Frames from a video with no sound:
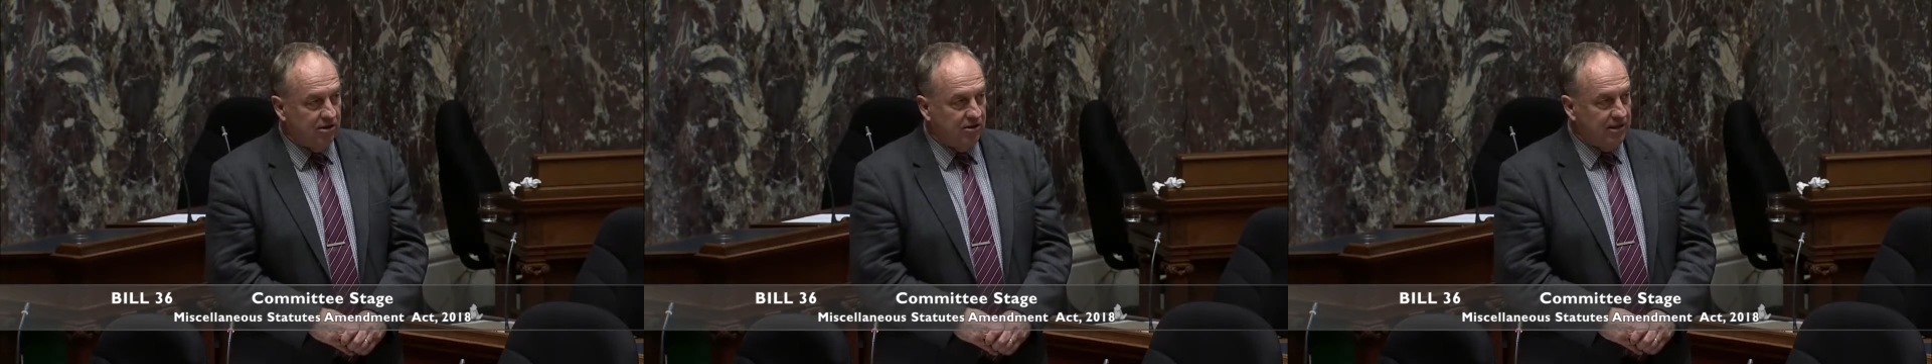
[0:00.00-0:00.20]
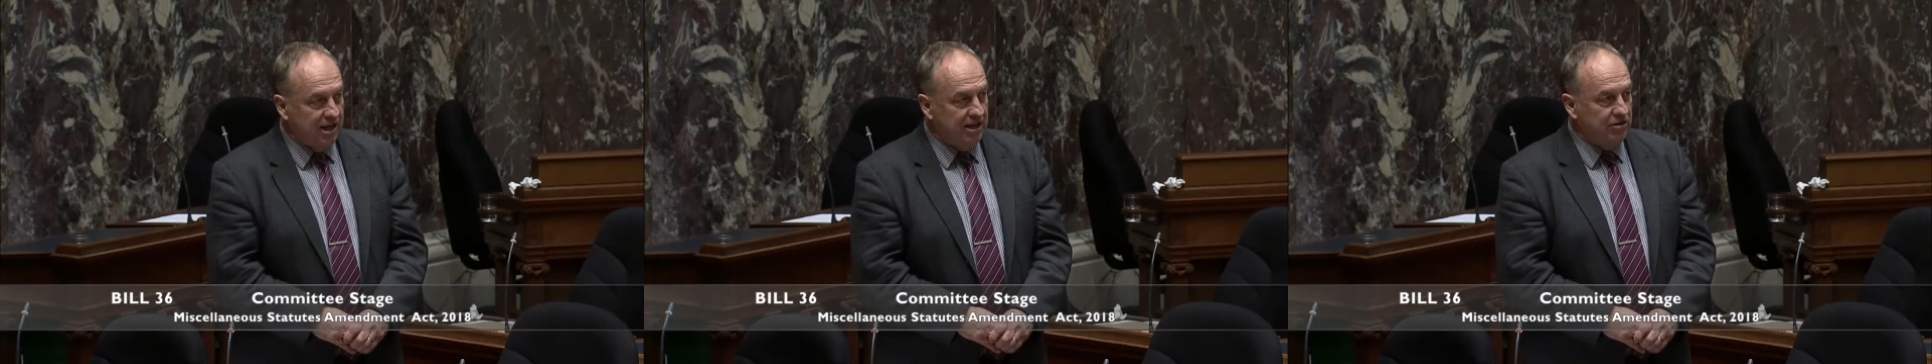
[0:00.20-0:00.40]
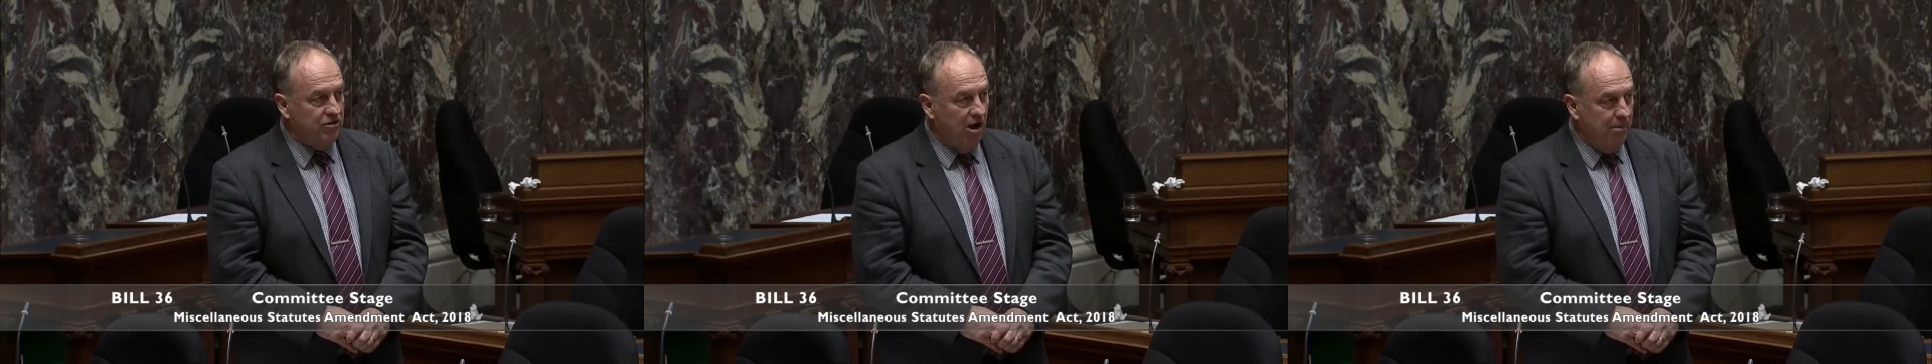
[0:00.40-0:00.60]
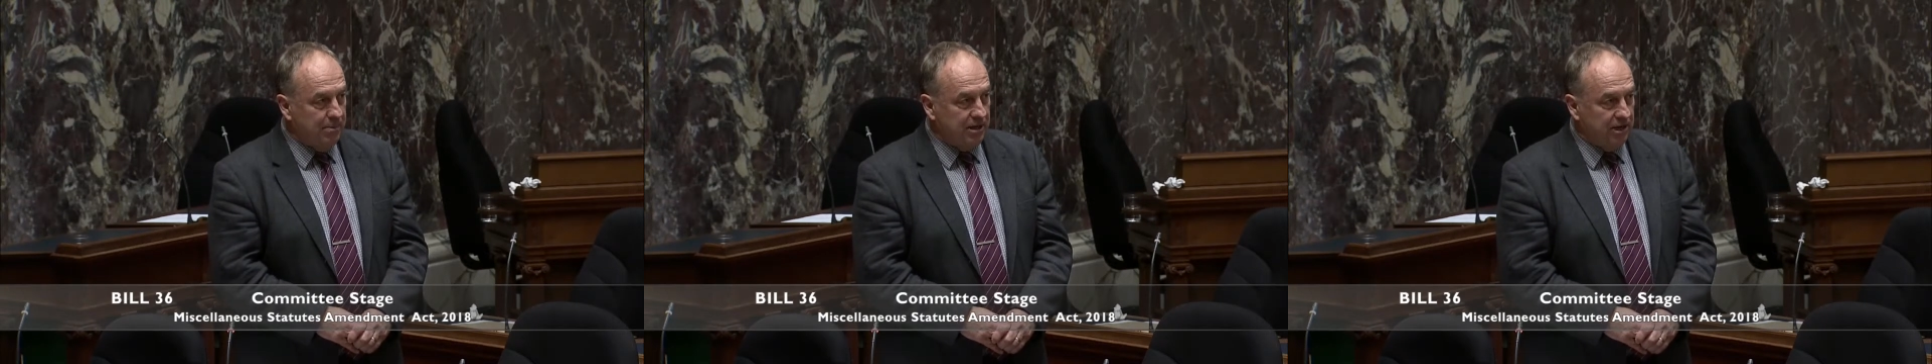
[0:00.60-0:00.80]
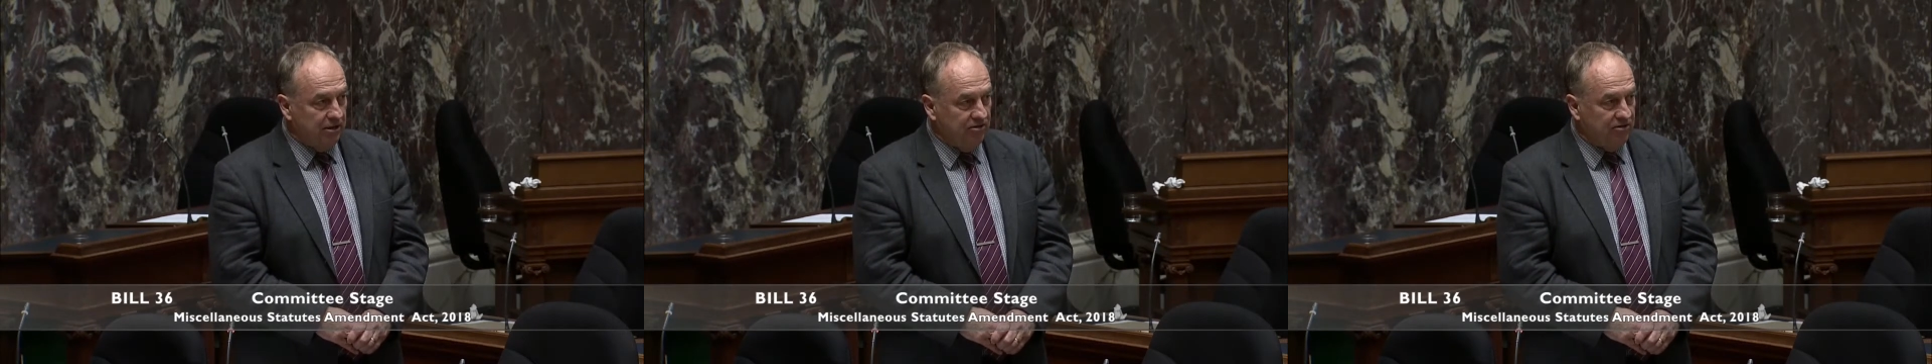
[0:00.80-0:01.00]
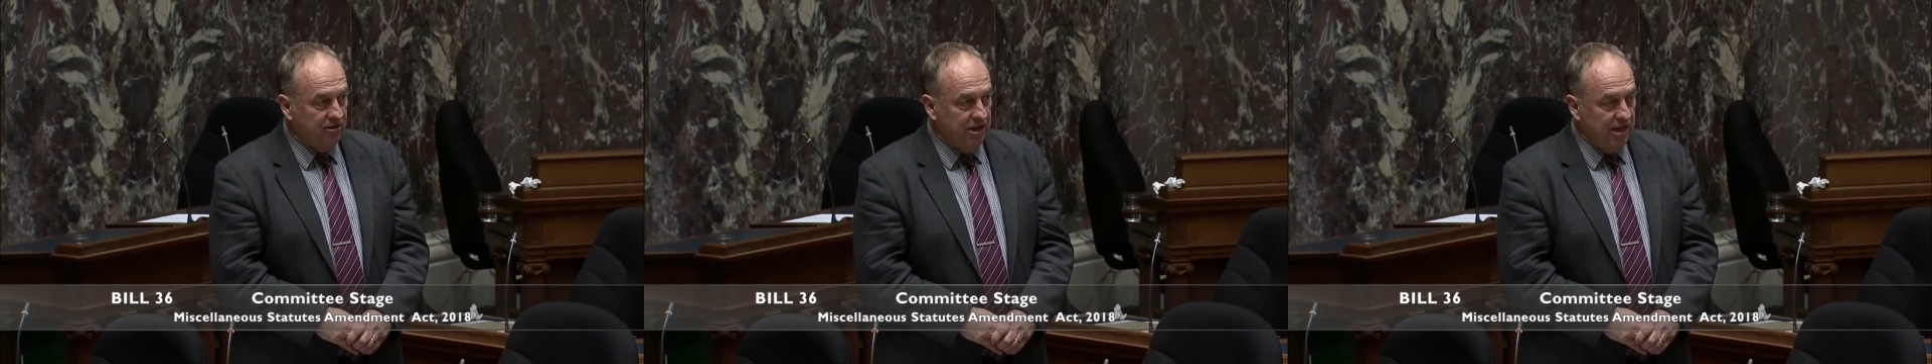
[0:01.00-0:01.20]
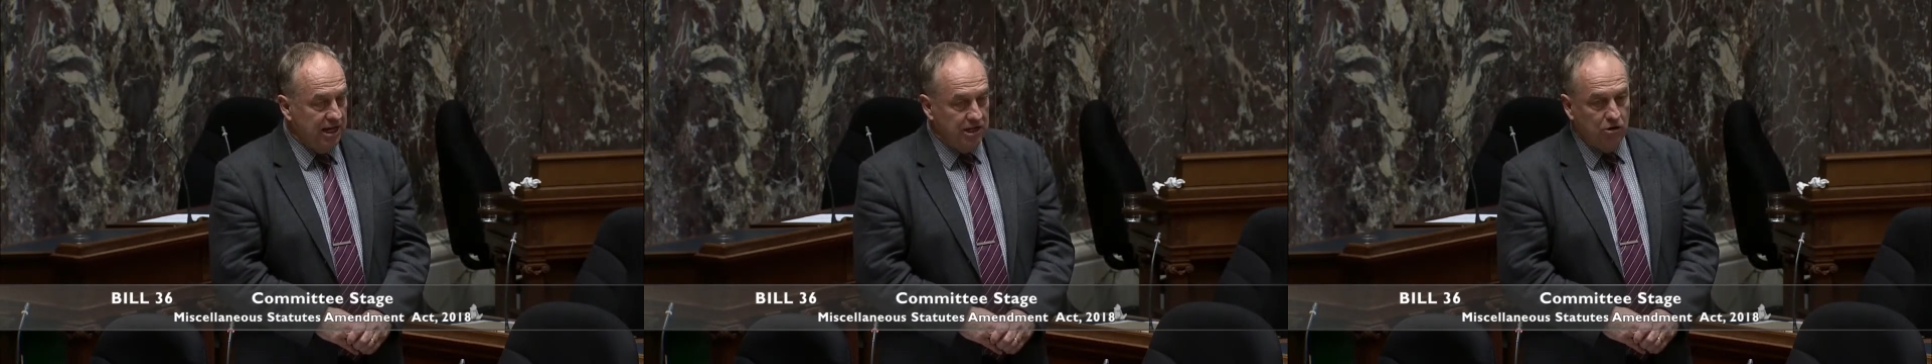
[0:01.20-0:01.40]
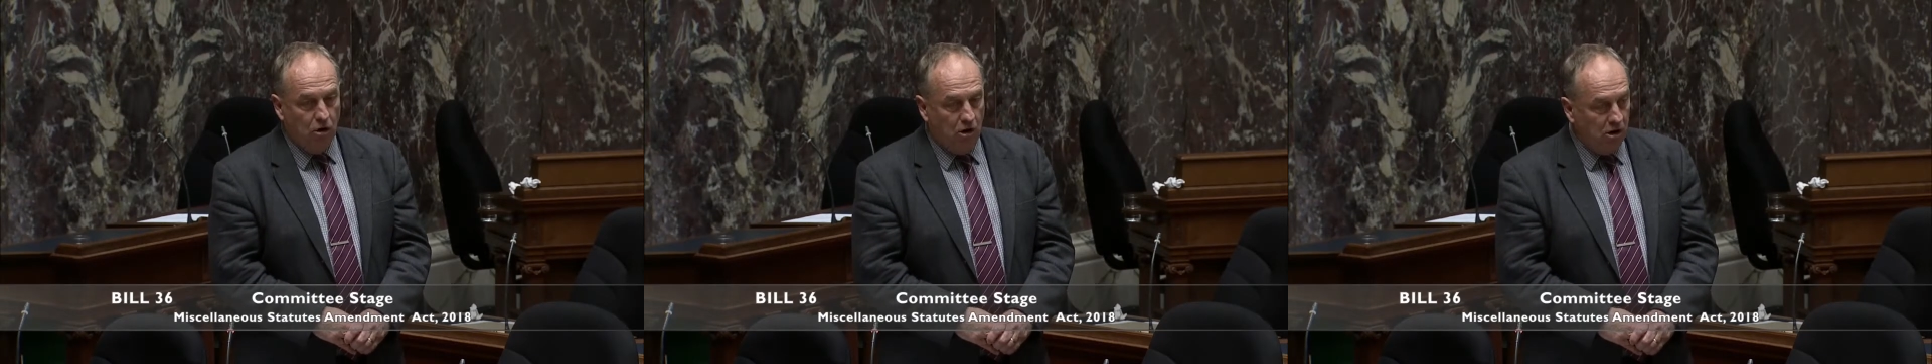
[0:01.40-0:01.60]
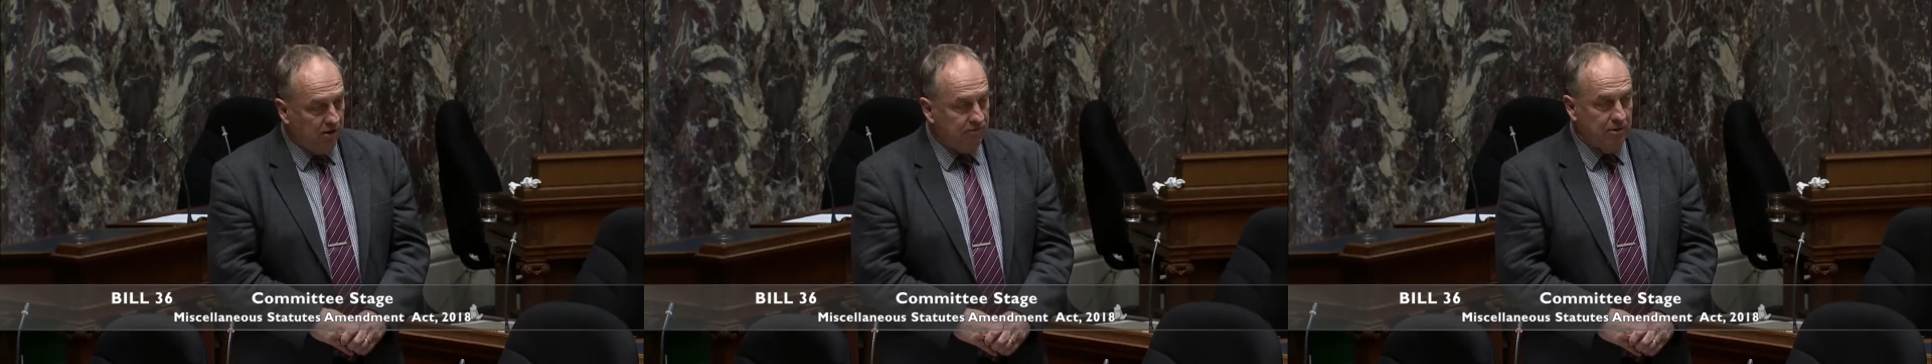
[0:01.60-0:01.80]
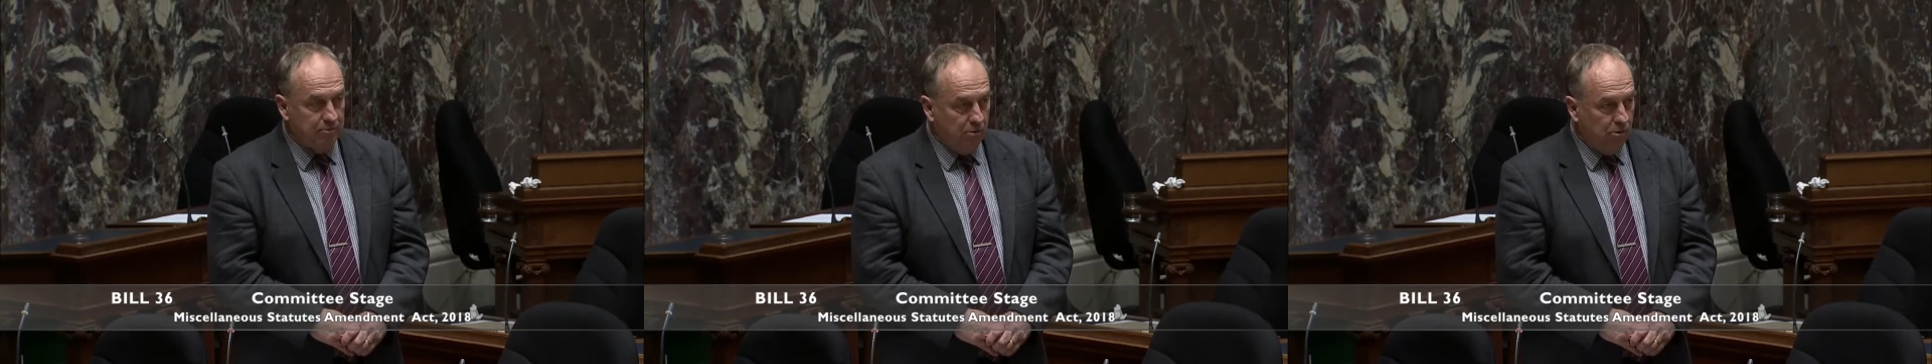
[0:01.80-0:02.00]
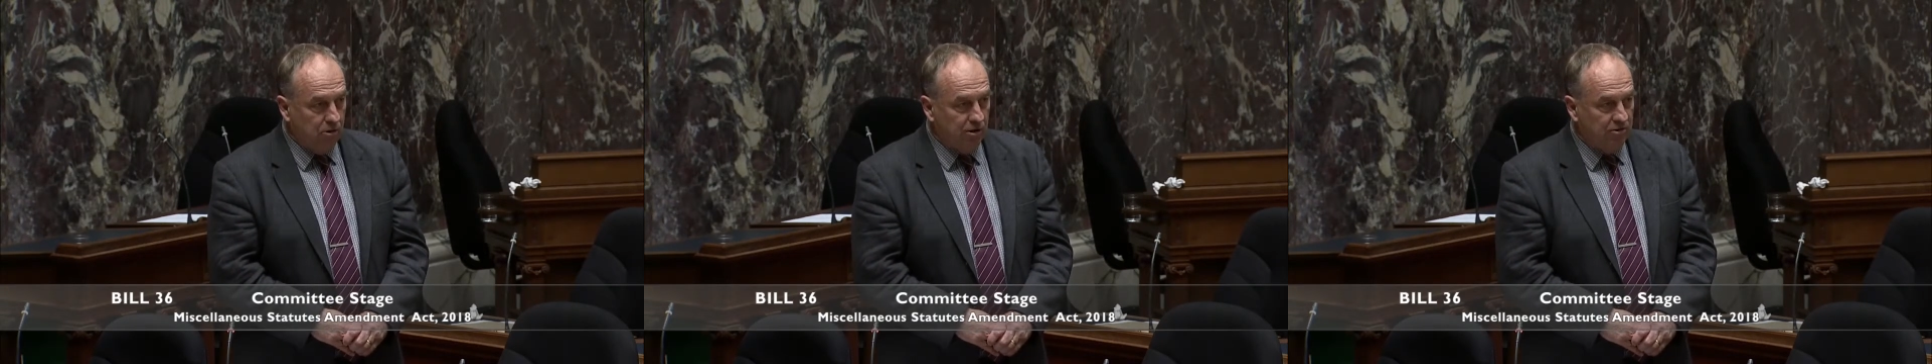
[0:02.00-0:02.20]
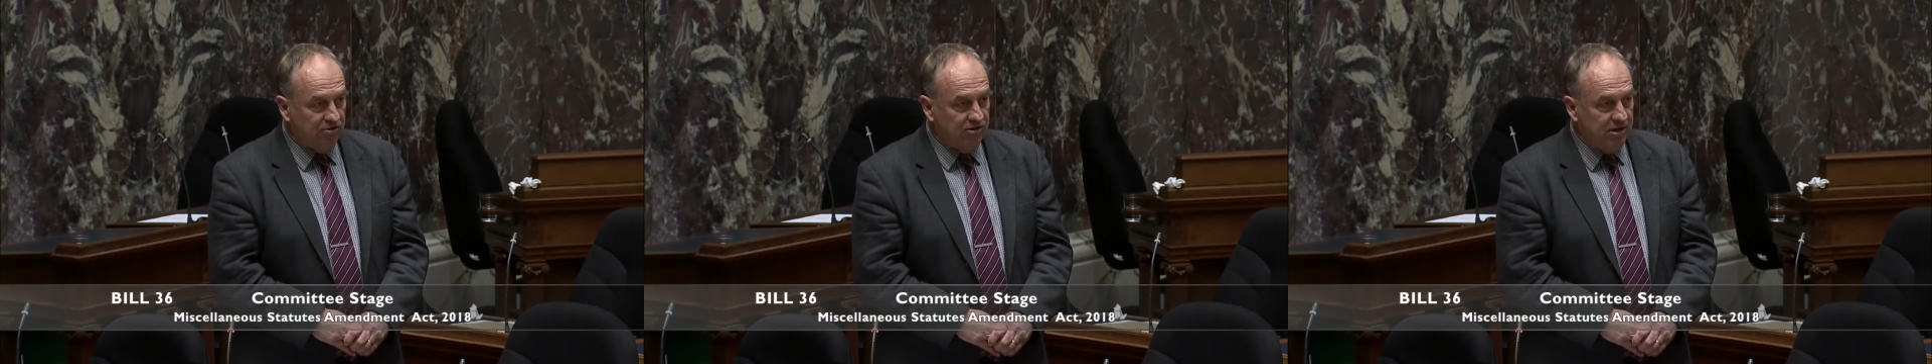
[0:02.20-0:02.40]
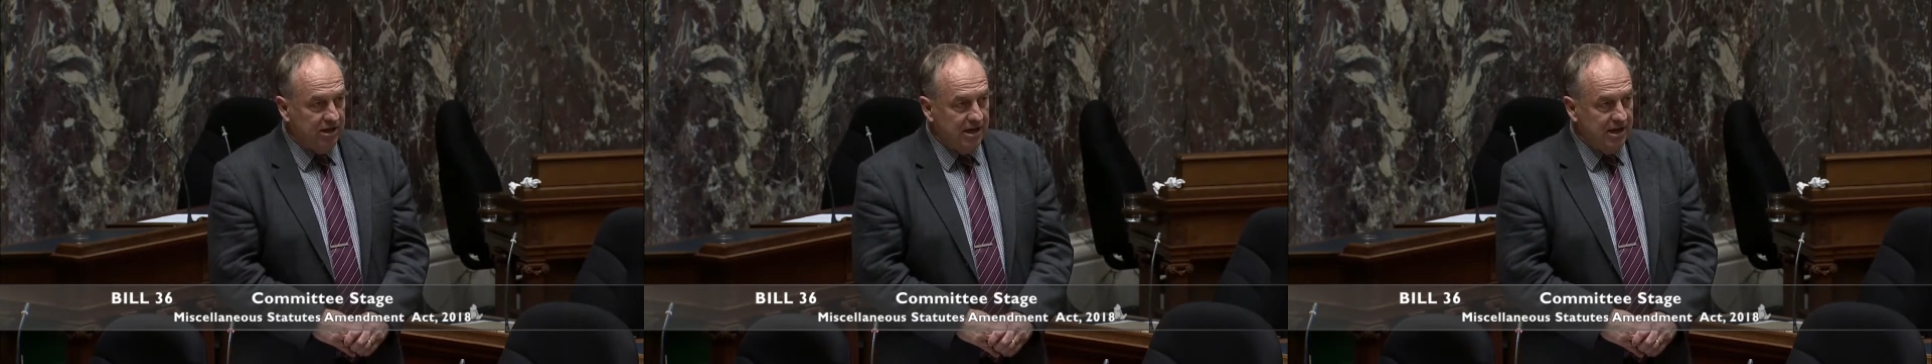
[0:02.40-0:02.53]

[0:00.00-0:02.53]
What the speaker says: that in dominance in all of the boards,